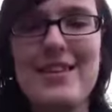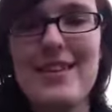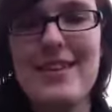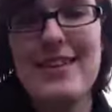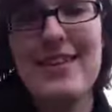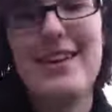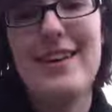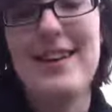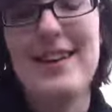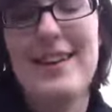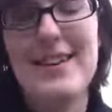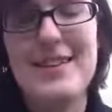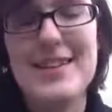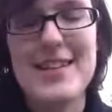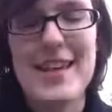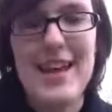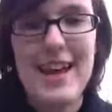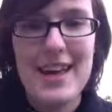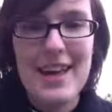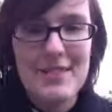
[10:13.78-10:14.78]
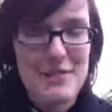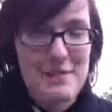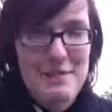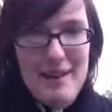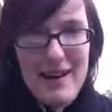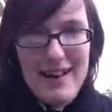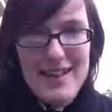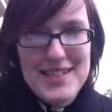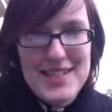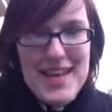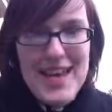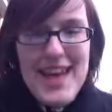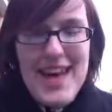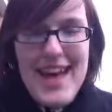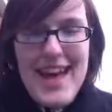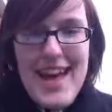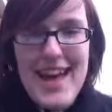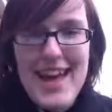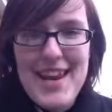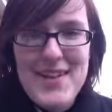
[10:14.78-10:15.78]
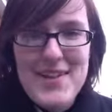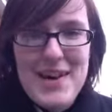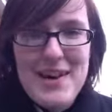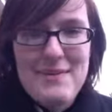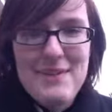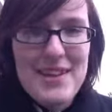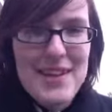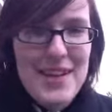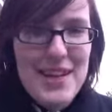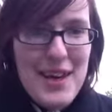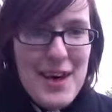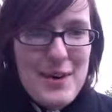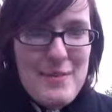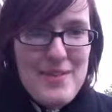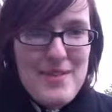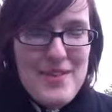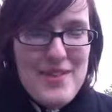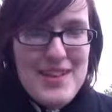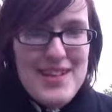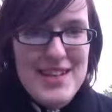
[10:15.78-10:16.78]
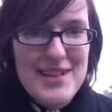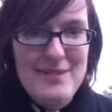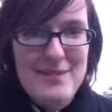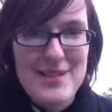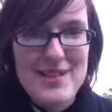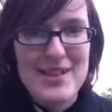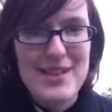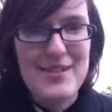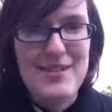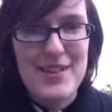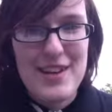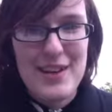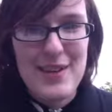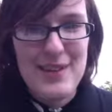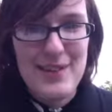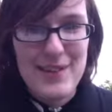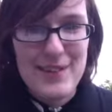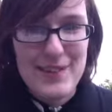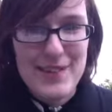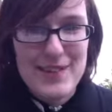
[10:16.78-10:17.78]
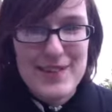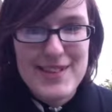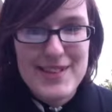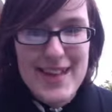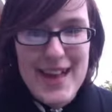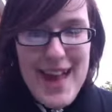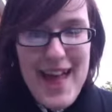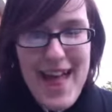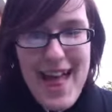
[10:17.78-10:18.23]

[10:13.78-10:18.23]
Oh dear, never mind. Anyway, I'm going to go before I dig myself any holes.